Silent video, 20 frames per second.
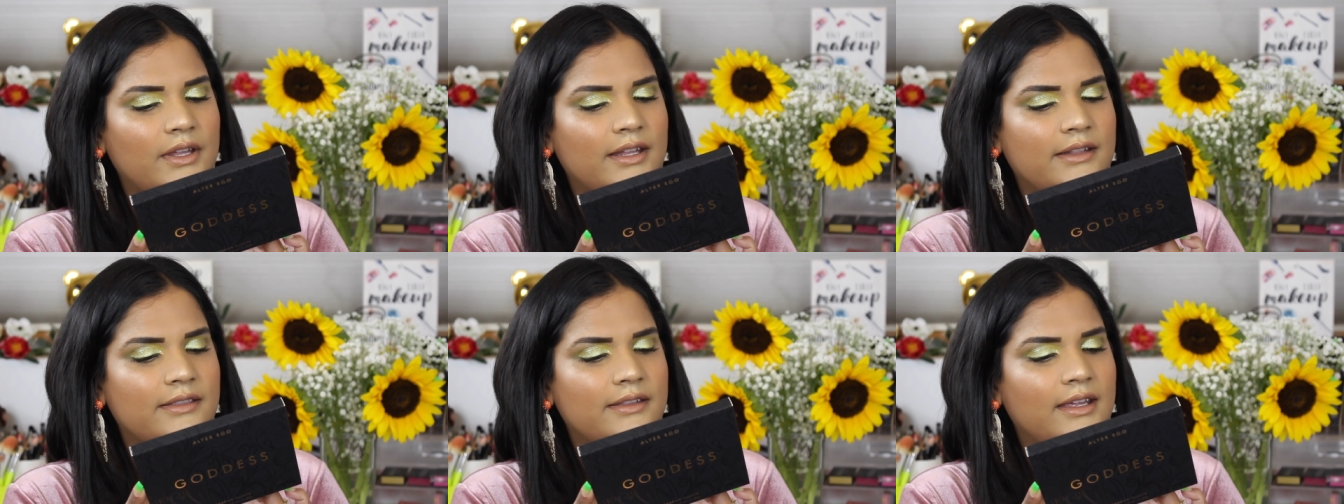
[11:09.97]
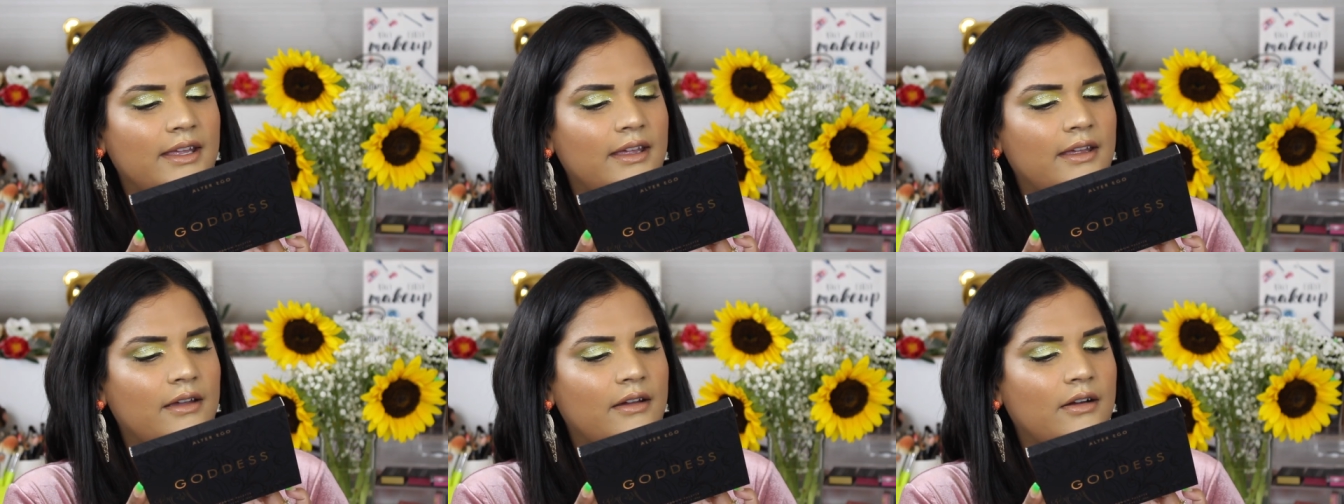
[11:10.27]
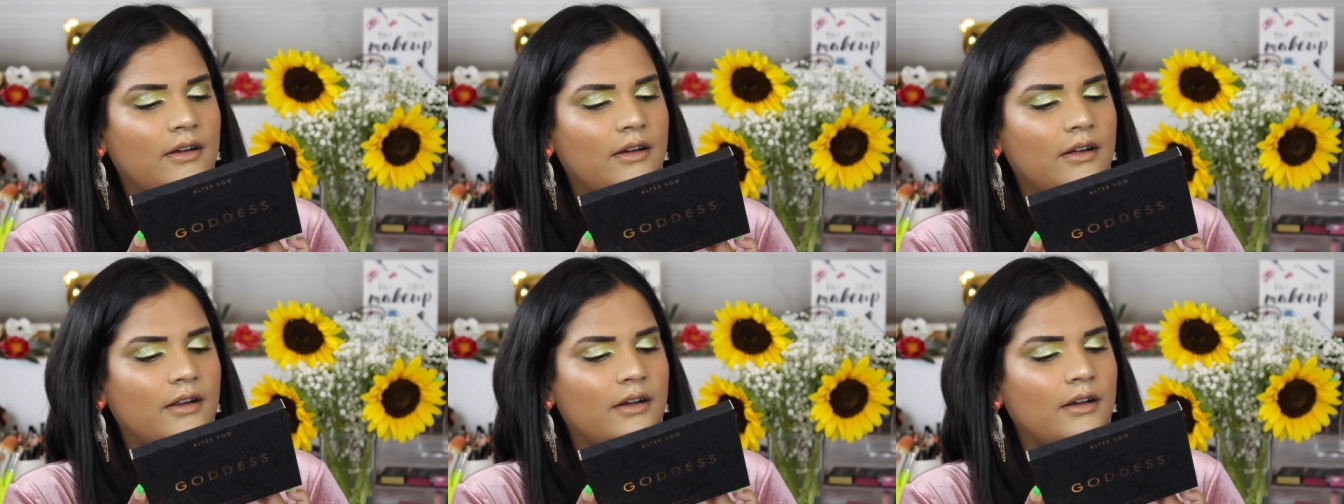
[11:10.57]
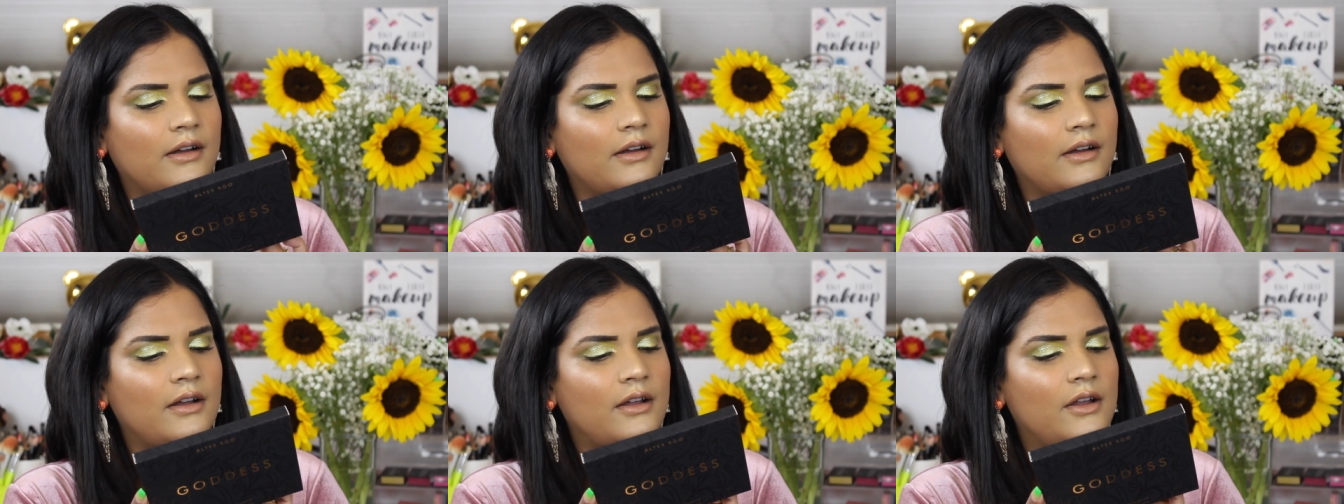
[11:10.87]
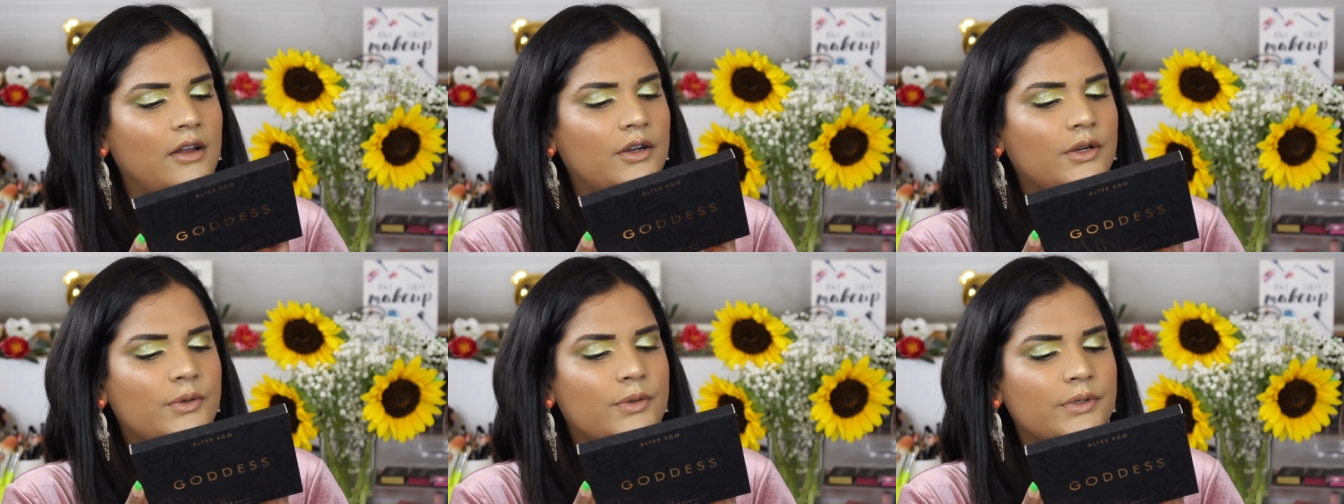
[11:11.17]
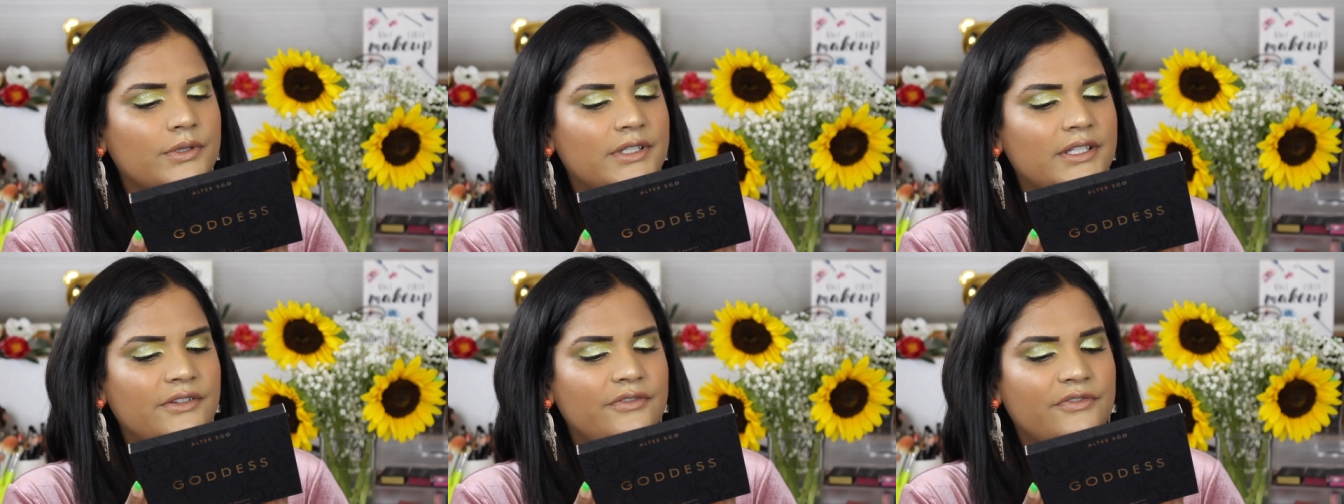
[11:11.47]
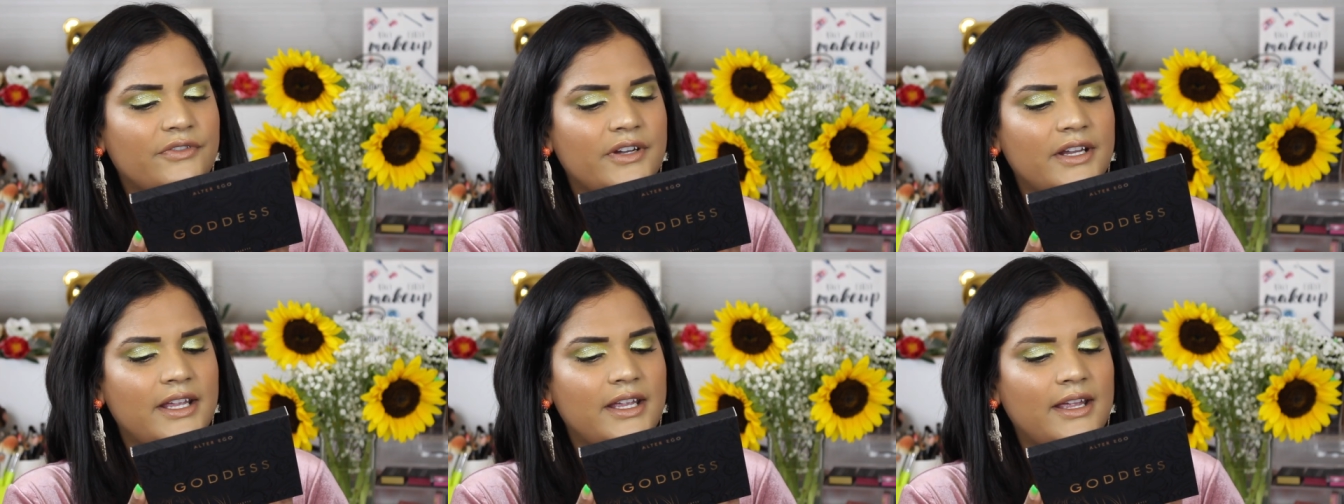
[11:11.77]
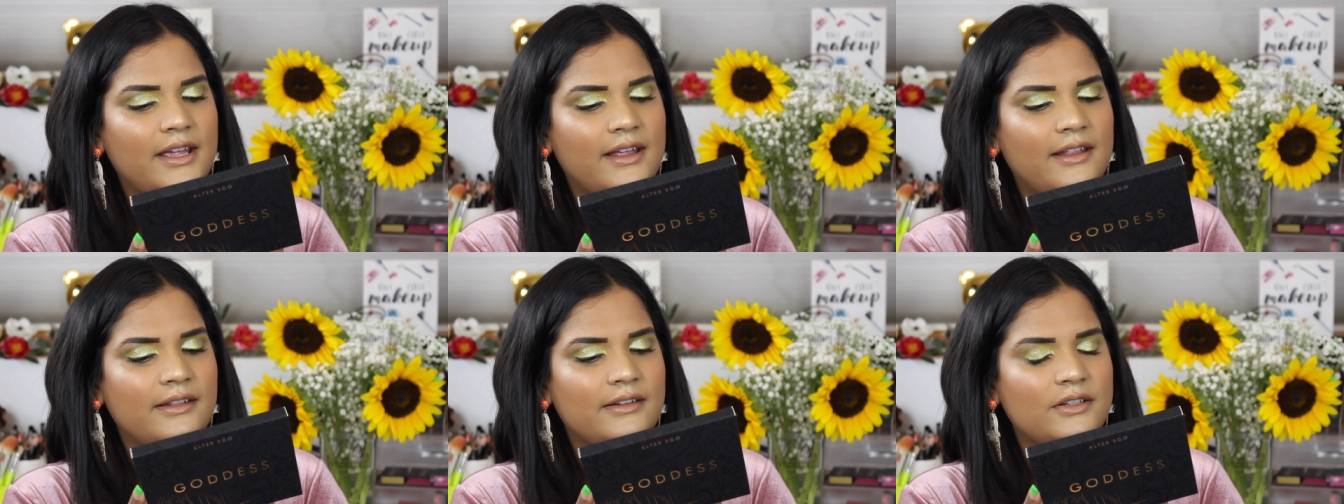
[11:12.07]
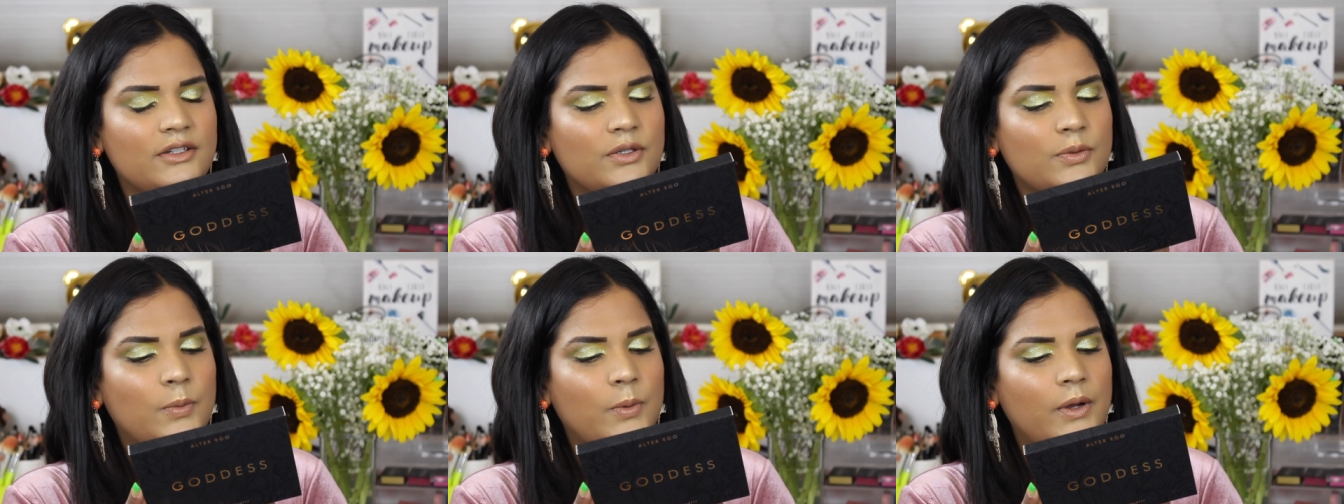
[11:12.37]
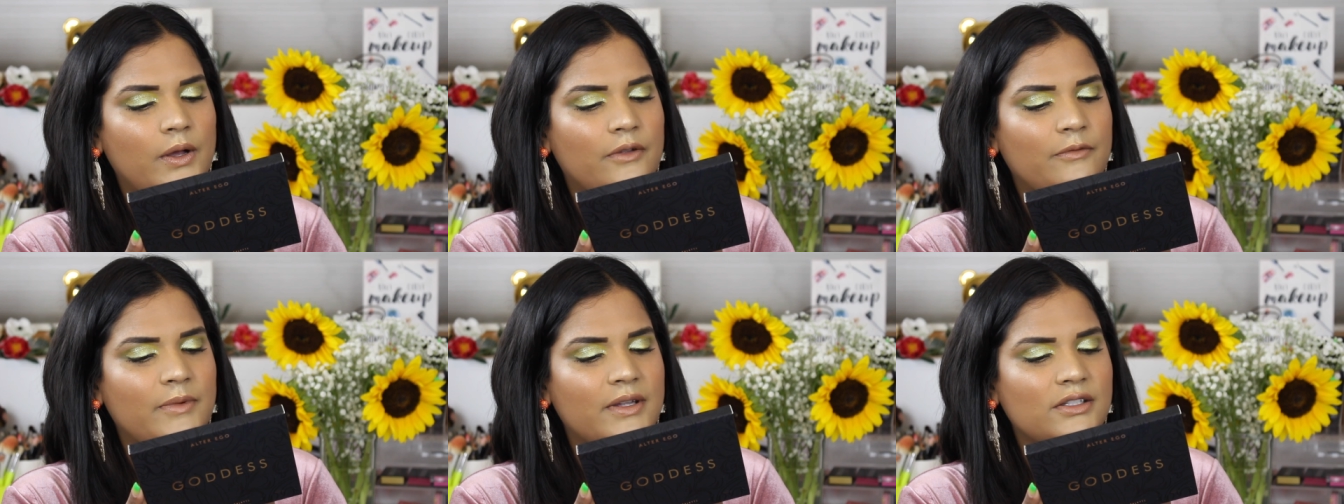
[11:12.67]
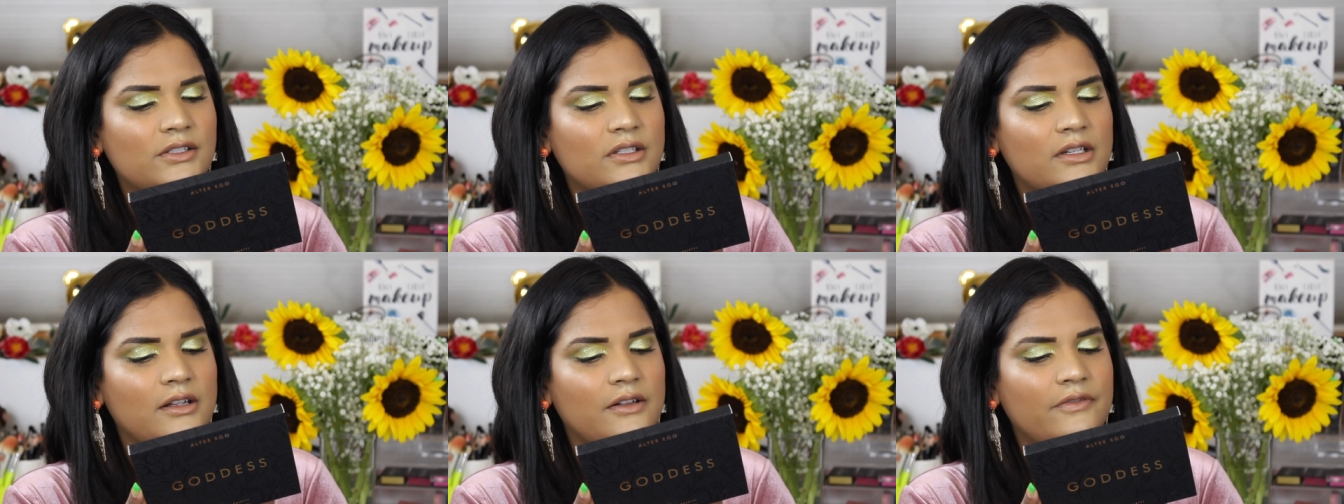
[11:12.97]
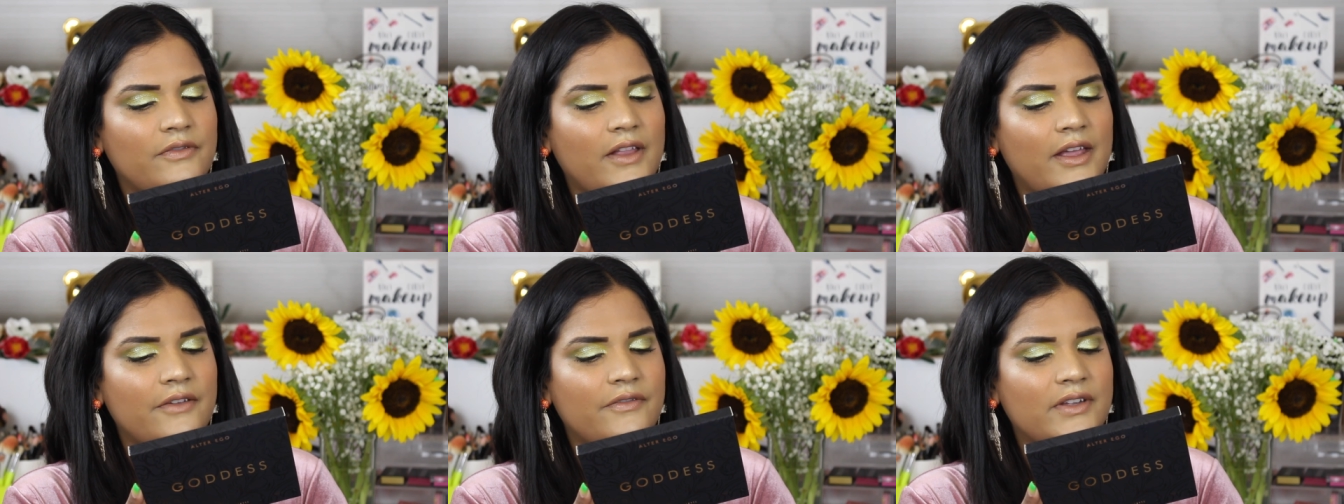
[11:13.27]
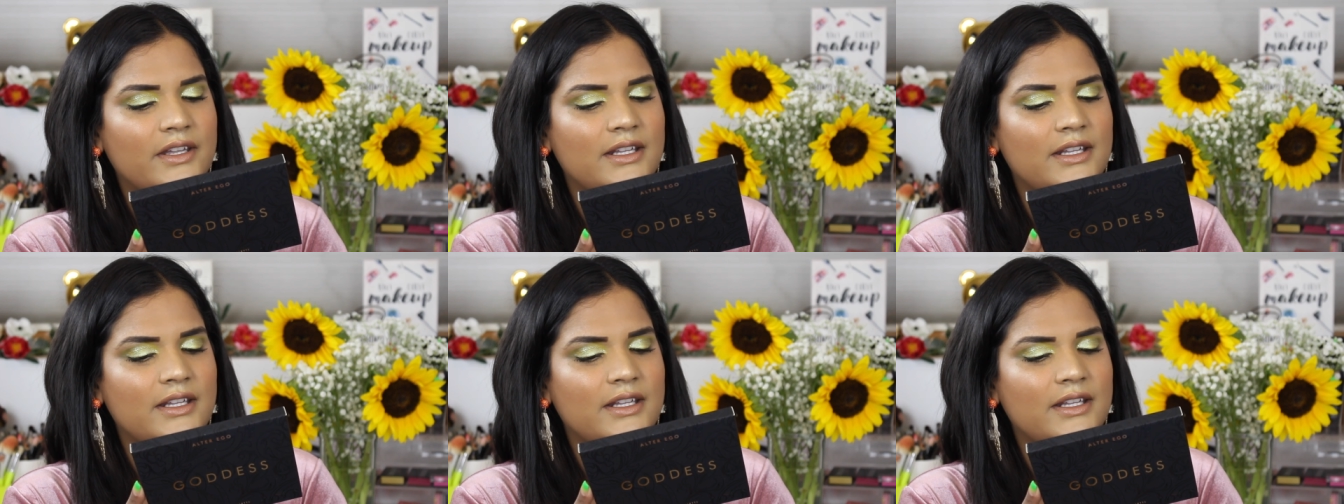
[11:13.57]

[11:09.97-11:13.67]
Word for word: that they are cruelty-free and 12-month shelf life.